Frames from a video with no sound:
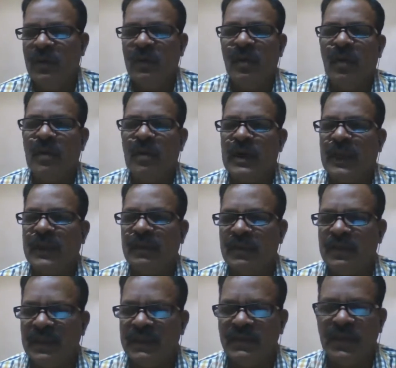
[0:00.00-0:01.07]
or rather
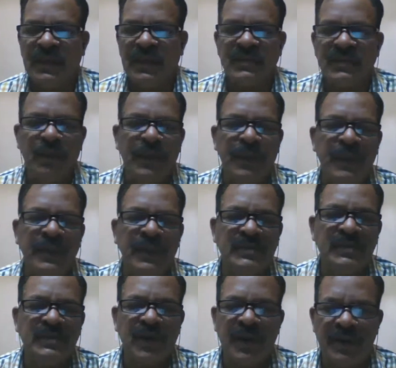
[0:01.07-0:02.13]
the insurance companies
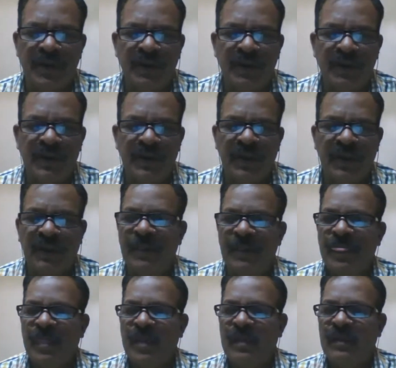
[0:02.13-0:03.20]
or any other thing,
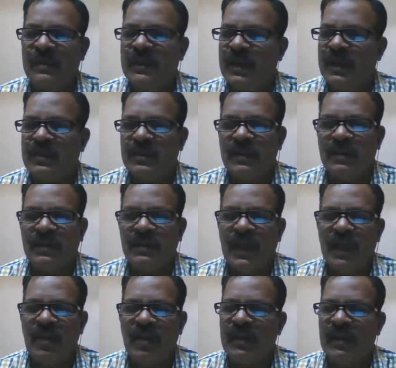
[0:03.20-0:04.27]
that they are
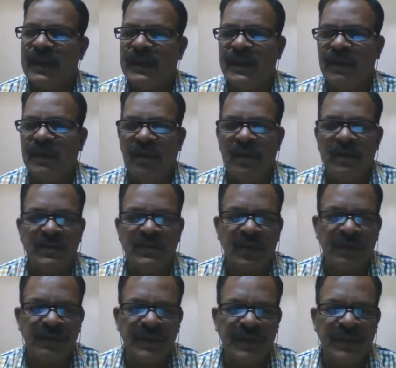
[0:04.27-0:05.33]
not getting all sort of
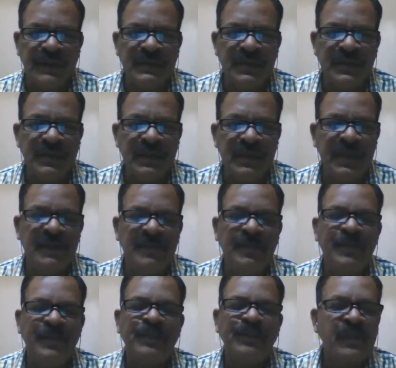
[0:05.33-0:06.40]
things. Then
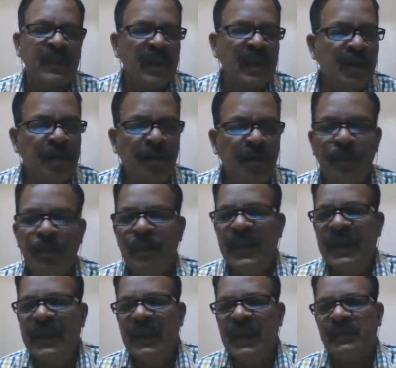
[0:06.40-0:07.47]

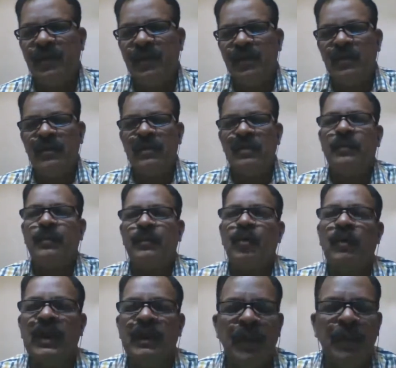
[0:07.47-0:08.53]
another uh,
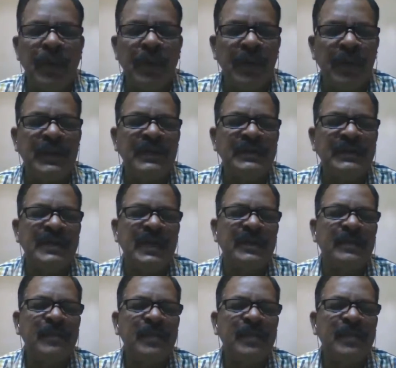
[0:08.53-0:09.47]
problem of poverty is that